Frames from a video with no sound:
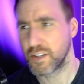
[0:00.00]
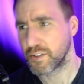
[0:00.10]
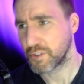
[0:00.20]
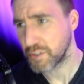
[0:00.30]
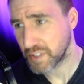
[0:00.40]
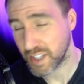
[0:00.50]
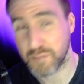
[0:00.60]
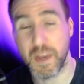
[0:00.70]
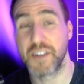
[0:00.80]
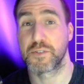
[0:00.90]
So using this
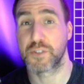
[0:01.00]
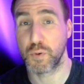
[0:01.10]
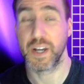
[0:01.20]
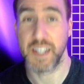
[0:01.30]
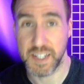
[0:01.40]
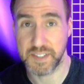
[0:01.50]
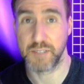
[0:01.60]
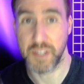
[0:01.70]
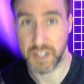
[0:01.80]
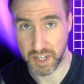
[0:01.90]
menu is quite easy
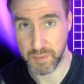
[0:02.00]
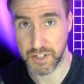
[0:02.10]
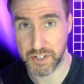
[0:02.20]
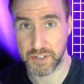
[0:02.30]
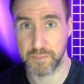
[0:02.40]
with an image.